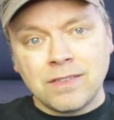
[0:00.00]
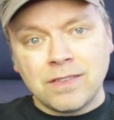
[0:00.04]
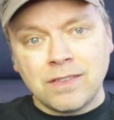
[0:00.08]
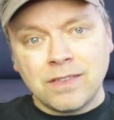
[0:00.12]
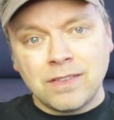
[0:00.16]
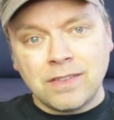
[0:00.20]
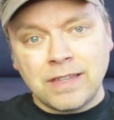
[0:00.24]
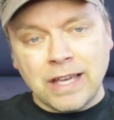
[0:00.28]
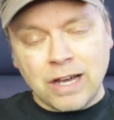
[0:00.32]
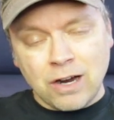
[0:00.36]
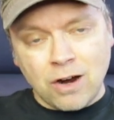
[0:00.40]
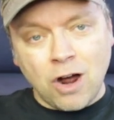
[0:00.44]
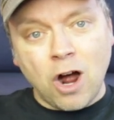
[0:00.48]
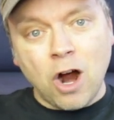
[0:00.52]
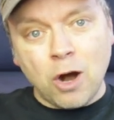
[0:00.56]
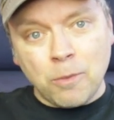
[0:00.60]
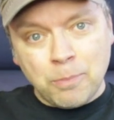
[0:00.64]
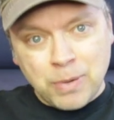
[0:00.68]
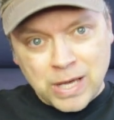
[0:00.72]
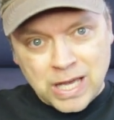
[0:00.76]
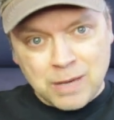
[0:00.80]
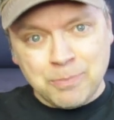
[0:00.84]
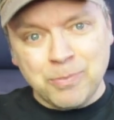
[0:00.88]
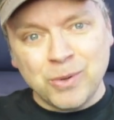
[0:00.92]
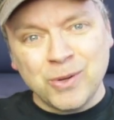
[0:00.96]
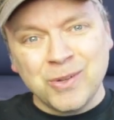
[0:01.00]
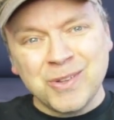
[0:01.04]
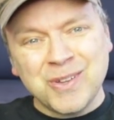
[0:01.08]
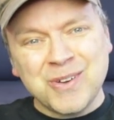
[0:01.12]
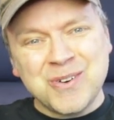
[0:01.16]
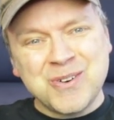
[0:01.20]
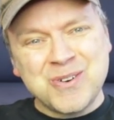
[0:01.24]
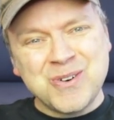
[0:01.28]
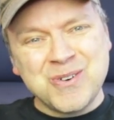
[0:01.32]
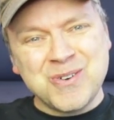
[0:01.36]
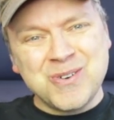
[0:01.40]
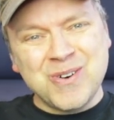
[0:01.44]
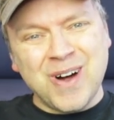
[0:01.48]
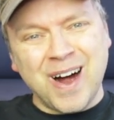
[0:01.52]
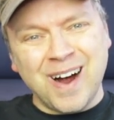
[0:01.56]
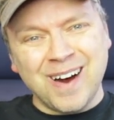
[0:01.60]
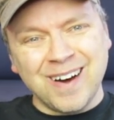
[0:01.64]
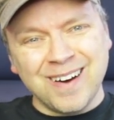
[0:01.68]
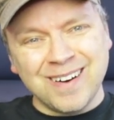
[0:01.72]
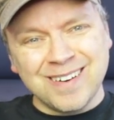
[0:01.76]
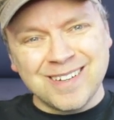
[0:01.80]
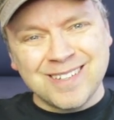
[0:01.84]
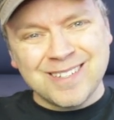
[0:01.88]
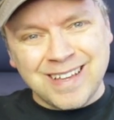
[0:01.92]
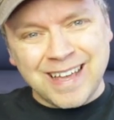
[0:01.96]
there are people who
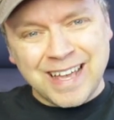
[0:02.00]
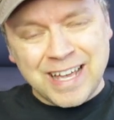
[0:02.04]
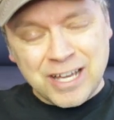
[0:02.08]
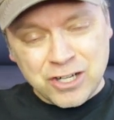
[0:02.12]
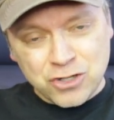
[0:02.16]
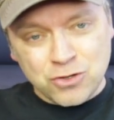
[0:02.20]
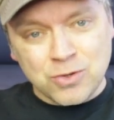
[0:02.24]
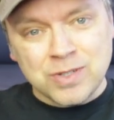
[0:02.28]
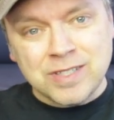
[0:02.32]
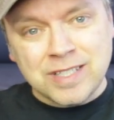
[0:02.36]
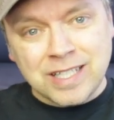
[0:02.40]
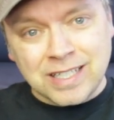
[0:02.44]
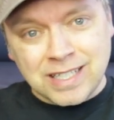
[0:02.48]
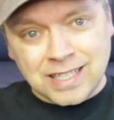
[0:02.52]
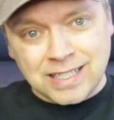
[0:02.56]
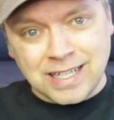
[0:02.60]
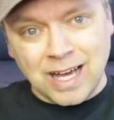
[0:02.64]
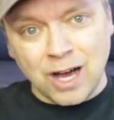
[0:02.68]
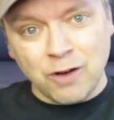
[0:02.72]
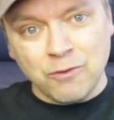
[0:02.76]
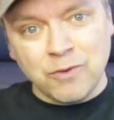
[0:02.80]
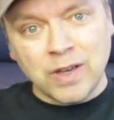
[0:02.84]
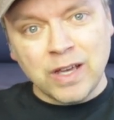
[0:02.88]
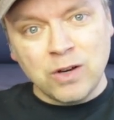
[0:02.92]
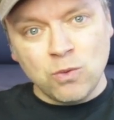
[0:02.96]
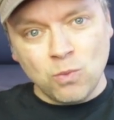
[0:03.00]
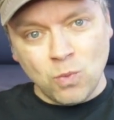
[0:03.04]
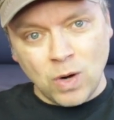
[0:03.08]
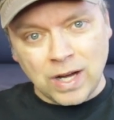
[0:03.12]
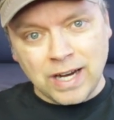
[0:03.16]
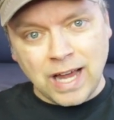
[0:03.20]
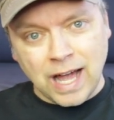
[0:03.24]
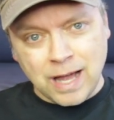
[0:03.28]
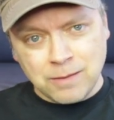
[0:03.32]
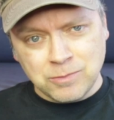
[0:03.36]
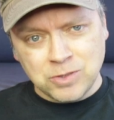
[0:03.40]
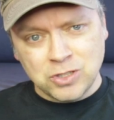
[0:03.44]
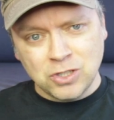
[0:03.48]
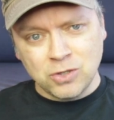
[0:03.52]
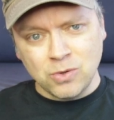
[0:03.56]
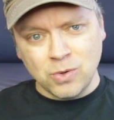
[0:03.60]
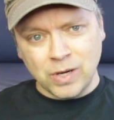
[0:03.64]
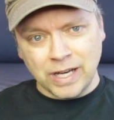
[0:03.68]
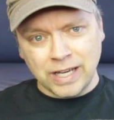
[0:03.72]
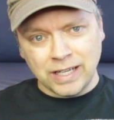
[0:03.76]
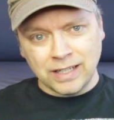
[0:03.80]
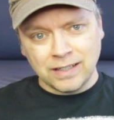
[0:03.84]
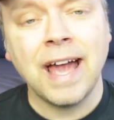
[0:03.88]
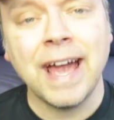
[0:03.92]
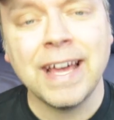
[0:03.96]
are interested enough in what I'm
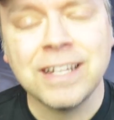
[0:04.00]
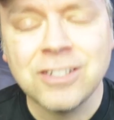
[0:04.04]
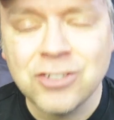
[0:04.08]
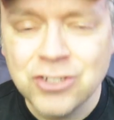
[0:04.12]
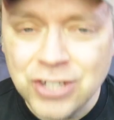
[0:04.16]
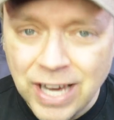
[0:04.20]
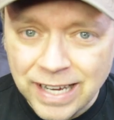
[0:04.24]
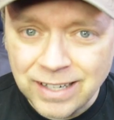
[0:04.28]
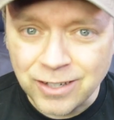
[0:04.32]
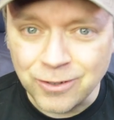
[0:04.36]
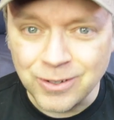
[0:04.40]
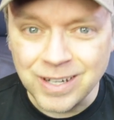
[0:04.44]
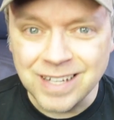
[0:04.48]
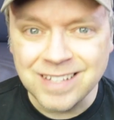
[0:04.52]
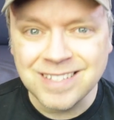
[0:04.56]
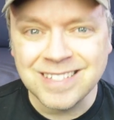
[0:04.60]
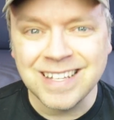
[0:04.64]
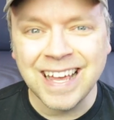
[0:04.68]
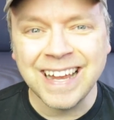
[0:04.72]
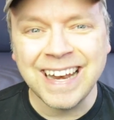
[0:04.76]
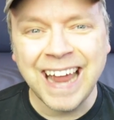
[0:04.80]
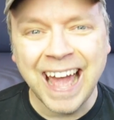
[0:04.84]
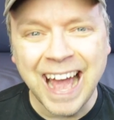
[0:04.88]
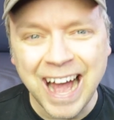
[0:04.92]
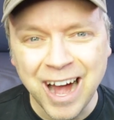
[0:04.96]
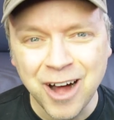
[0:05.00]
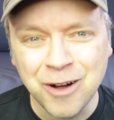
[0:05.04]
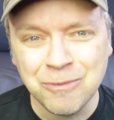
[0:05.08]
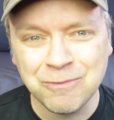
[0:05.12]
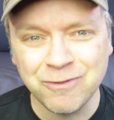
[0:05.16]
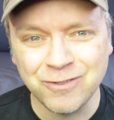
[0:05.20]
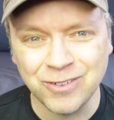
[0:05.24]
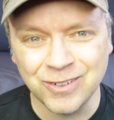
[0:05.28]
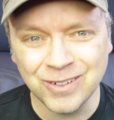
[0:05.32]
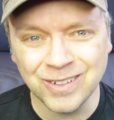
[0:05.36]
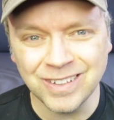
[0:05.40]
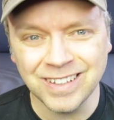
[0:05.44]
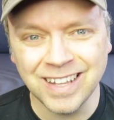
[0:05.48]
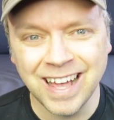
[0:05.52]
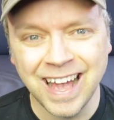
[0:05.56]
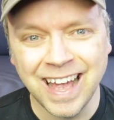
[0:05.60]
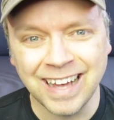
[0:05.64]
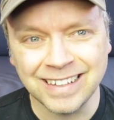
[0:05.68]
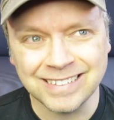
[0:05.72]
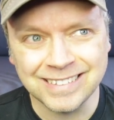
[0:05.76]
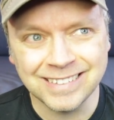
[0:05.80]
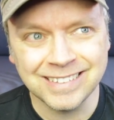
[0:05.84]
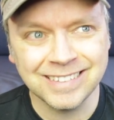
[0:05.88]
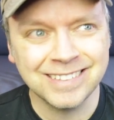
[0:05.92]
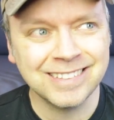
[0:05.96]
doing and generous and helpful
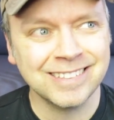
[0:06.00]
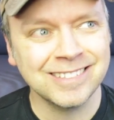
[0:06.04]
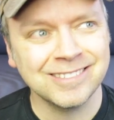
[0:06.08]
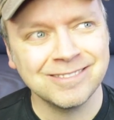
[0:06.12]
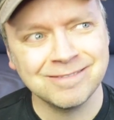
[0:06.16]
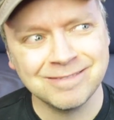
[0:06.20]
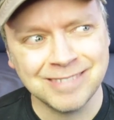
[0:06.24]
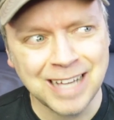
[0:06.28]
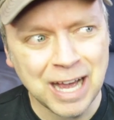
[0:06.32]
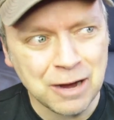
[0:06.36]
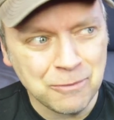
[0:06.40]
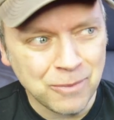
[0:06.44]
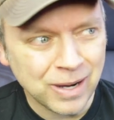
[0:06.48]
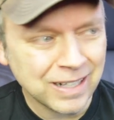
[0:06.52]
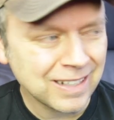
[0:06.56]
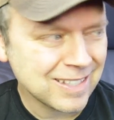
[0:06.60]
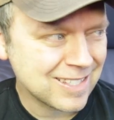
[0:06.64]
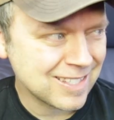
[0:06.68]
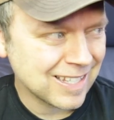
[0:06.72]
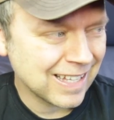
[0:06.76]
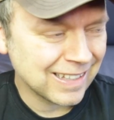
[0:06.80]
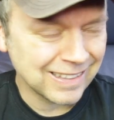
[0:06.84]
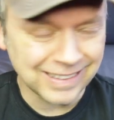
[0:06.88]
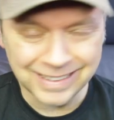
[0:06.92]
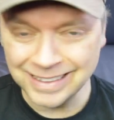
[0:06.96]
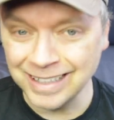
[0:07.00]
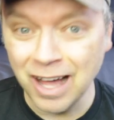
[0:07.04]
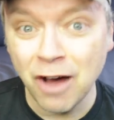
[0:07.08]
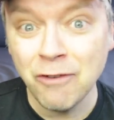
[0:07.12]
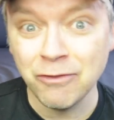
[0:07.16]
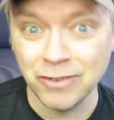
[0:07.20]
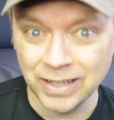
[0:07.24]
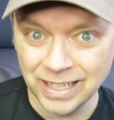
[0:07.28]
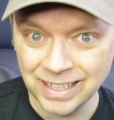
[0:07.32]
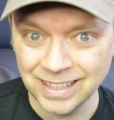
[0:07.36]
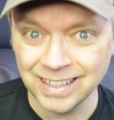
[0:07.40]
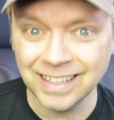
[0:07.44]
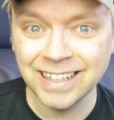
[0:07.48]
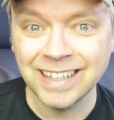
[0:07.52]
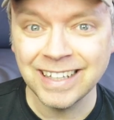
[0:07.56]
and I want to say loving